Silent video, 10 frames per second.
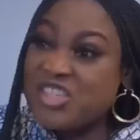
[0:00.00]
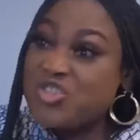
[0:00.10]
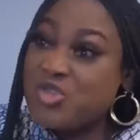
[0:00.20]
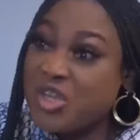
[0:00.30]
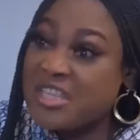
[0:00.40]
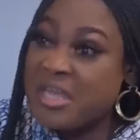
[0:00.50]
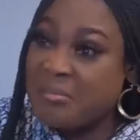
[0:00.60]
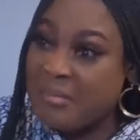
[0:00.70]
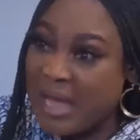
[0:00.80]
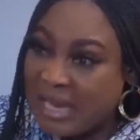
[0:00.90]
Are you not a
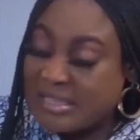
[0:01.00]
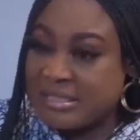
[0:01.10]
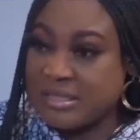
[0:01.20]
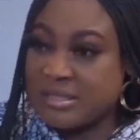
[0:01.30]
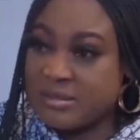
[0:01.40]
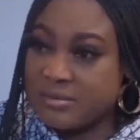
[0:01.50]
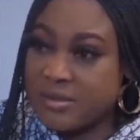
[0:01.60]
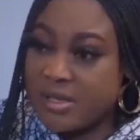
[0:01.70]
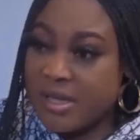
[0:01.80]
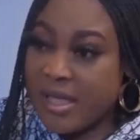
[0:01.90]
man?
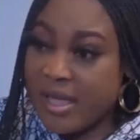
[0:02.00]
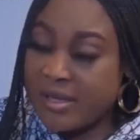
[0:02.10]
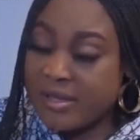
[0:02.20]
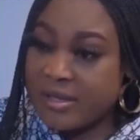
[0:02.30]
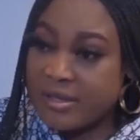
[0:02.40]
Eh?